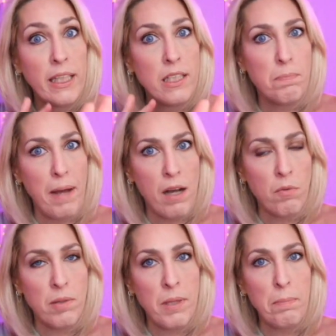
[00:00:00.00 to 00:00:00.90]
bear with
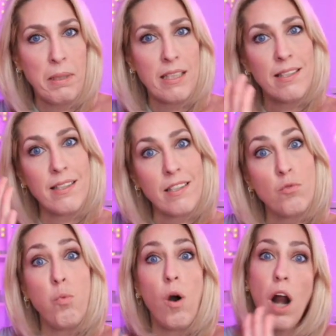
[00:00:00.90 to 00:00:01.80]
me because this is what